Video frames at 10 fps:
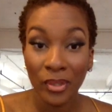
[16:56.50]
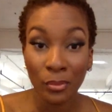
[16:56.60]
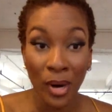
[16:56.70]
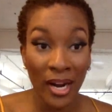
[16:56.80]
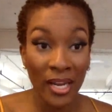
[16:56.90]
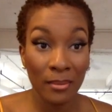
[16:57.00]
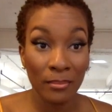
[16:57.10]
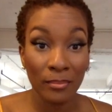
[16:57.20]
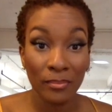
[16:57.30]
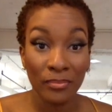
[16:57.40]
Right?
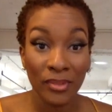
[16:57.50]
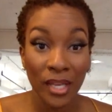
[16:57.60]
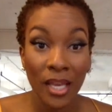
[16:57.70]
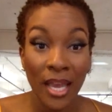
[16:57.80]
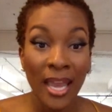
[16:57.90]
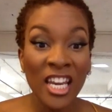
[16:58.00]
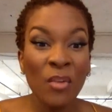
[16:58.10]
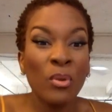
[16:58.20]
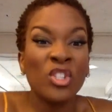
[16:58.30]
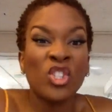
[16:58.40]
And
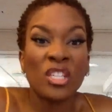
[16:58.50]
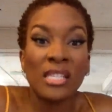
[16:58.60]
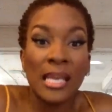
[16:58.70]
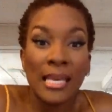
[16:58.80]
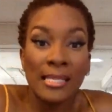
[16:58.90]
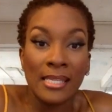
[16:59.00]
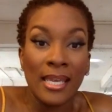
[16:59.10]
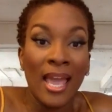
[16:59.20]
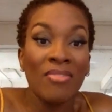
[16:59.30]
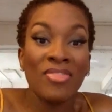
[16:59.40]
it was just
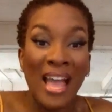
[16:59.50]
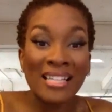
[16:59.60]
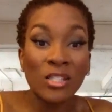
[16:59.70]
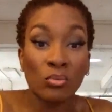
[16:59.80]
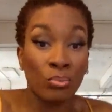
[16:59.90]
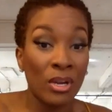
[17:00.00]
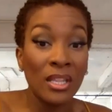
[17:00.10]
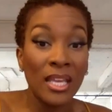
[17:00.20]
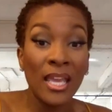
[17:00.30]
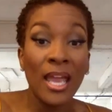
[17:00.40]
easy. And that's still
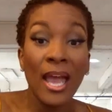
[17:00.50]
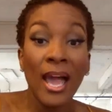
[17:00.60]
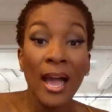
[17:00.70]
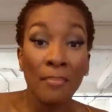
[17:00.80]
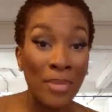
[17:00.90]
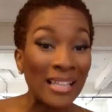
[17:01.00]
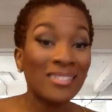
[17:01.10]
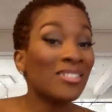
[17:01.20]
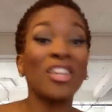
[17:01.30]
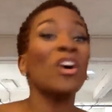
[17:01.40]

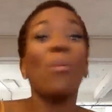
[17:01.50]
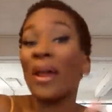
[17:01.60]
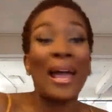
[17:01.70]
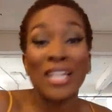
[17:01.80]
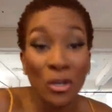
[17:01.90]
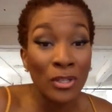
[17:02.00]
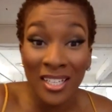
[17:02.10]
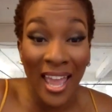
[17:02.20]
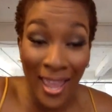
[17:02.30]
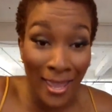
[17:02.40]
what I do
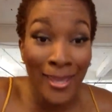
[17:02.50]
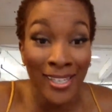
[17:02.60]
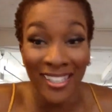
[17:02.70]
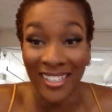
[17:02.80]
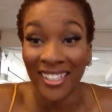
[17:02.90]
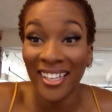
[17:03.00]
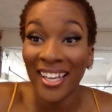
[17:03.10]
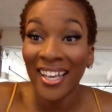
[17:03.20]
today.